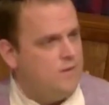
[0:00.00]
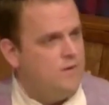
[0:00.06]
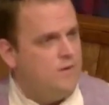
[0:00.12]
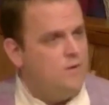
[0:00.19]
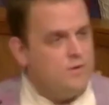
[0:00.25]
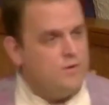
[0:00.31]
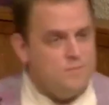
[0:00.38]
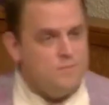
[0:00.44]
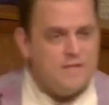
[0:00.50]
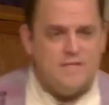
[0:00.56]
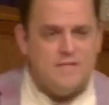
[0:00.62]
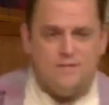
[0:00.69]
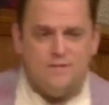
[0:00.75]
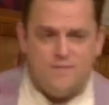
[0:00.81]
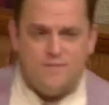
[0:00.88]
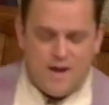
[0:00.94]
or
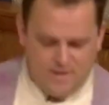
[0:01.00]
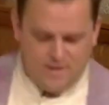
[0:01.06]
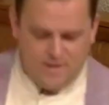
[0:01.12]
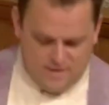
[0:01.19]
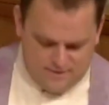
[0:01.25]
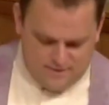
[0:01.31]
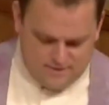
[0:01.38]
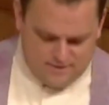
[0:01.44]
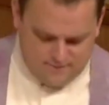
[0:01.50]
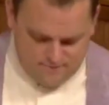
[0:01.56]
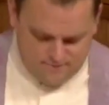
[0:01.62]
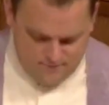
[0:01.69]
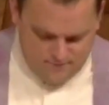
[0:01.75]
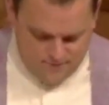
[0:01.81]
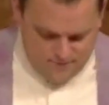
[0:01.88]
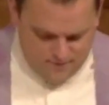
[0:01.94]
domestic violence.
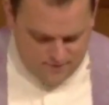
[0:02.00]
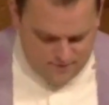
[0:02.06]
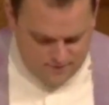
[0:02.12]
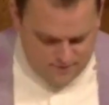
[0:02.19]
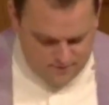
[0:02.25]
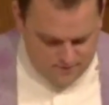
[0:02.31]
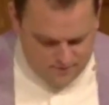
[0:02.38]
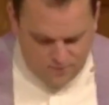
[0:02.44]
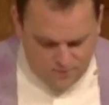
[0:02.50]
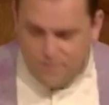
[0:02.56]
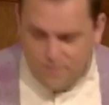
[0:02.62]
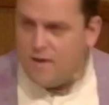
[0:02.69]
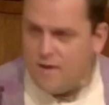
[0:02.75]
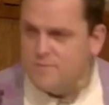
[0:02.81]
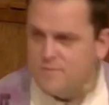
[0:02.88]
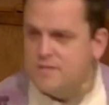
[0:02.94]
We've
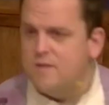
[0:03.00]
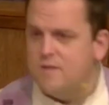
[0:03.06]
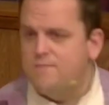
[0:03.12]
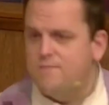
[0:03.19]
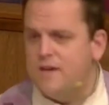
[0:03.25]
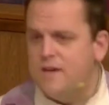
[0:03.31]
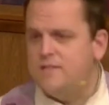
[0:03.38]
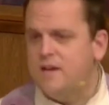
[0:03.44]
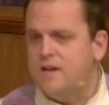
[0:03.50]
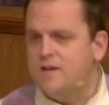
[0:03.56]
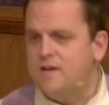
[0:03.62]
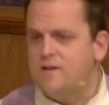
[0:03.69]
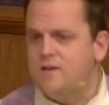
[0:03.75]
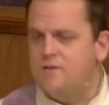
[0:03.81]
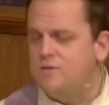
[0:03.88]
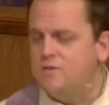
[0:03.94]
helped some face down
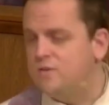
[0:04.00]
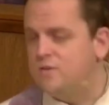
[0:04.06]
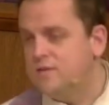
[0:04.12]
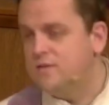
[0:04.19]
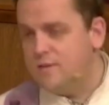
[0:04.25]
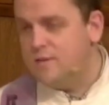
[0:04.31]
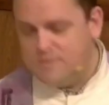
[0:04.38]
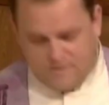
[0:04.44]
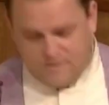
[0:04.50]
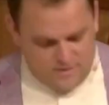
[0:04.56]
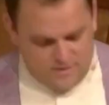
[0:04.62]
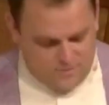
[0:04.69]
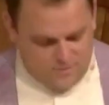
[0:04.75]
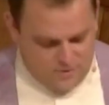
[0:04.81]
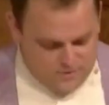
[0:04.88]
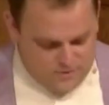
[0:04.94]
issues with substance
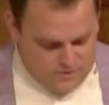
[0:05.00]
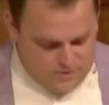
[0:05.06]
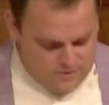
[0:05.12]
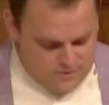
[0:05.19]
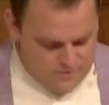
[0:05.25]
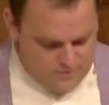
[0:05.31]
abuse.